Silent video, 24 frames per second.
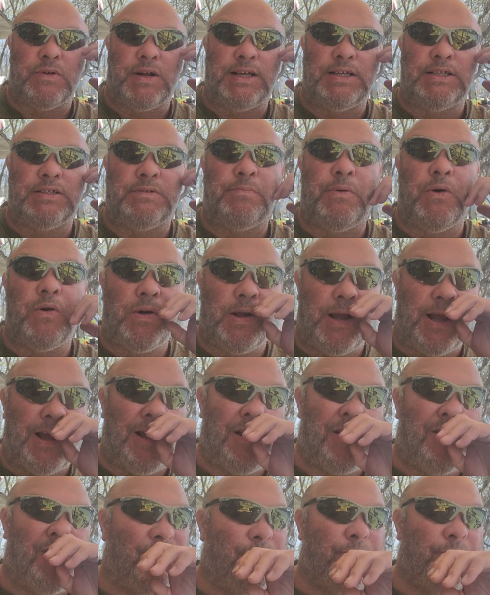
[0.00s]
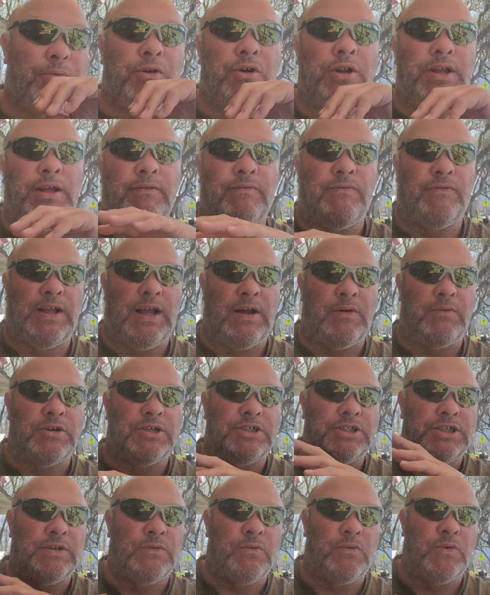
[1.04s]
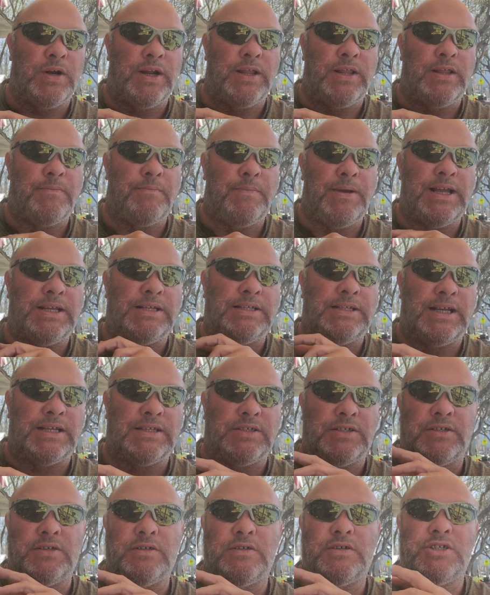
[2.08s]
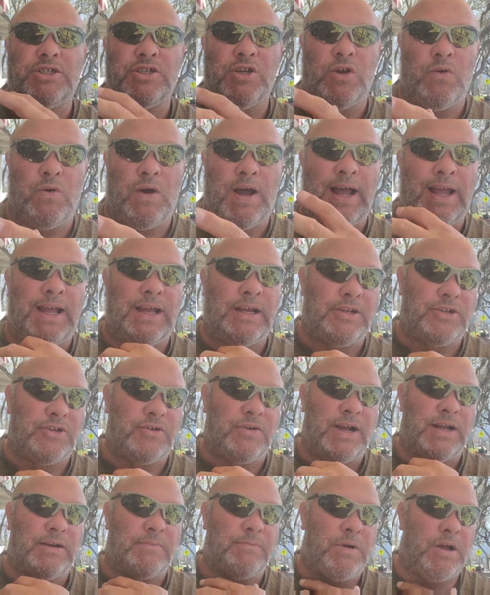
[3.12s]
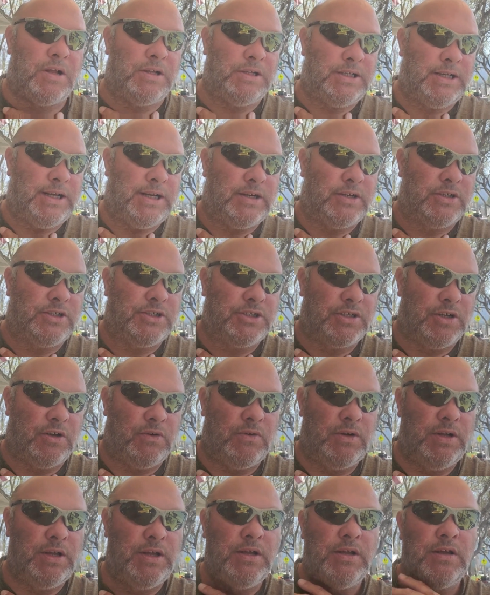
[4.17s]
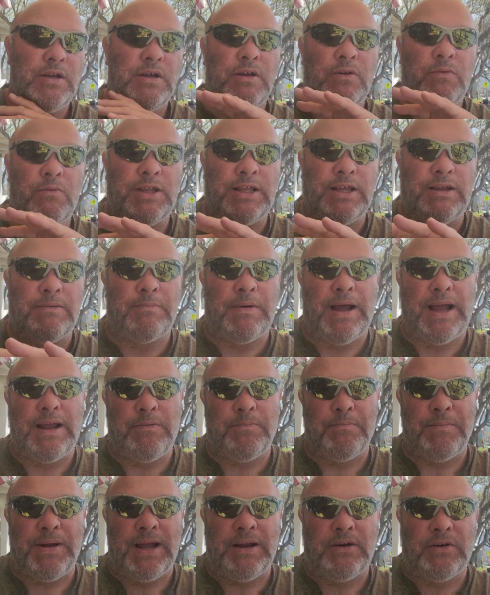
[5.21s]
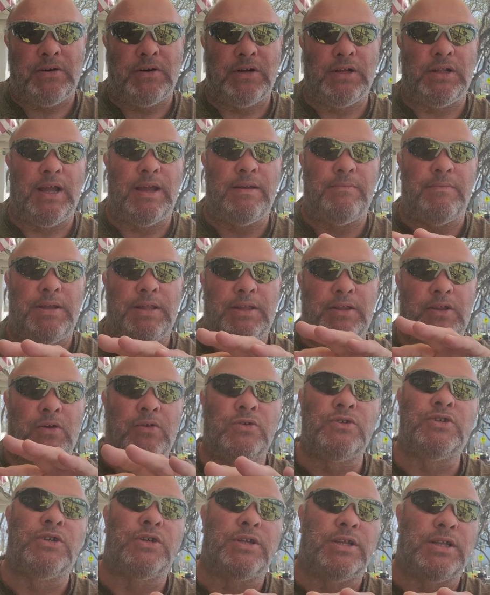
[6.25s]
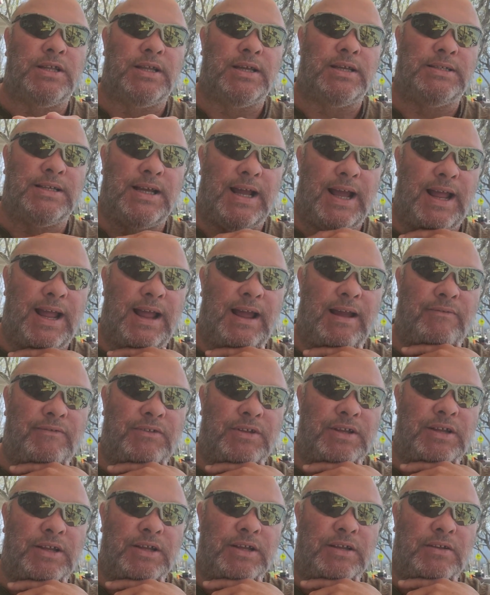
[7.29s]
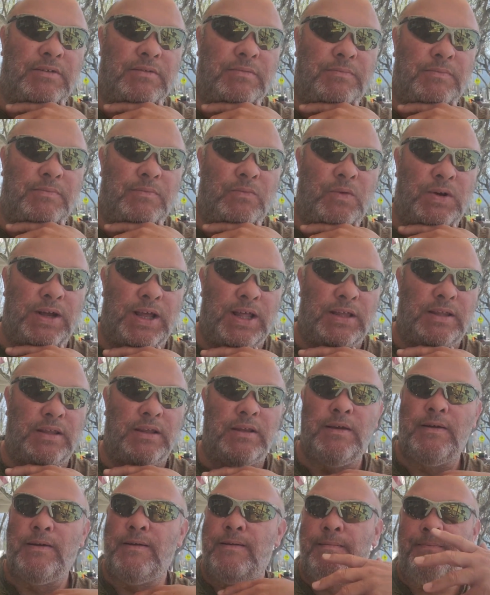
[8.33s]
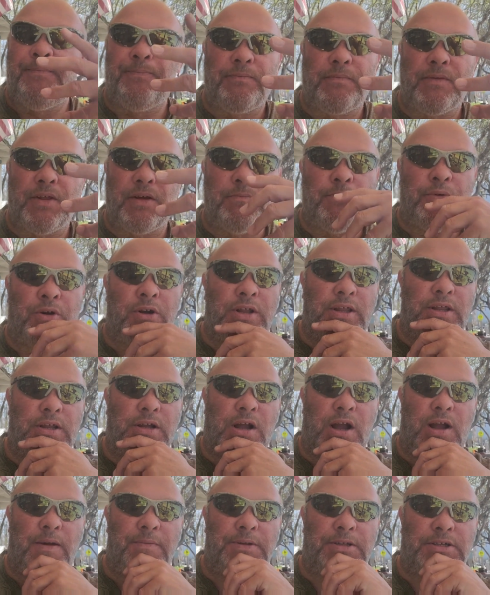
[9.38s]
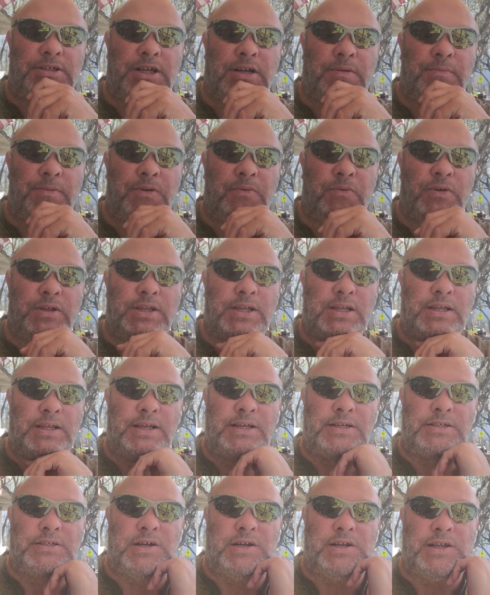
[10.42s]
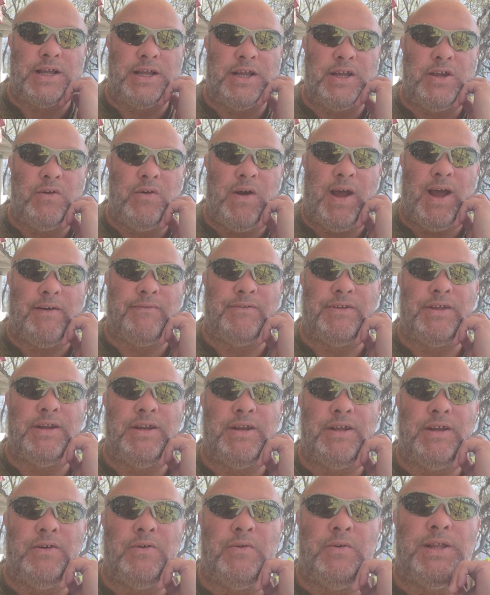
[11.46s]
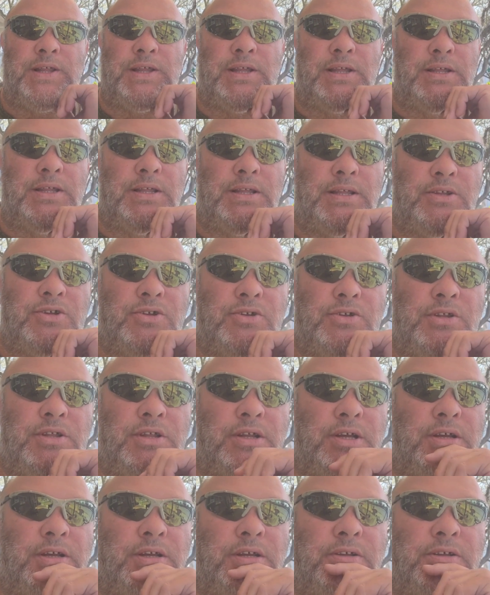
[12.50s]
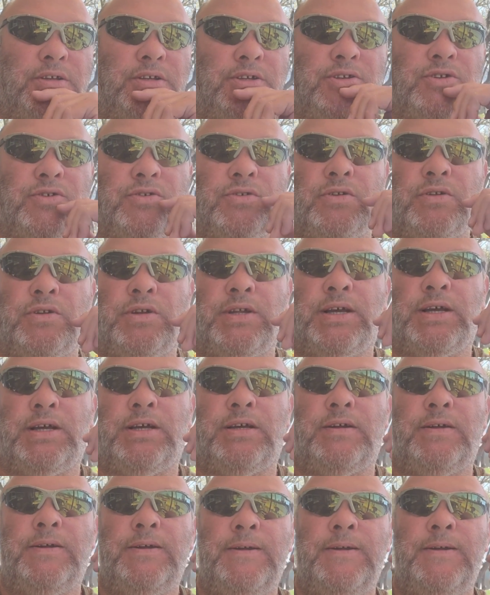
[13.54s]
one, I spoke of putting flowers in one of the beds. That's so I attract pollinators. So within my microclimate, those are the things I have to deal with. Put in the comments, tell me what the things are that you have to deal with, and the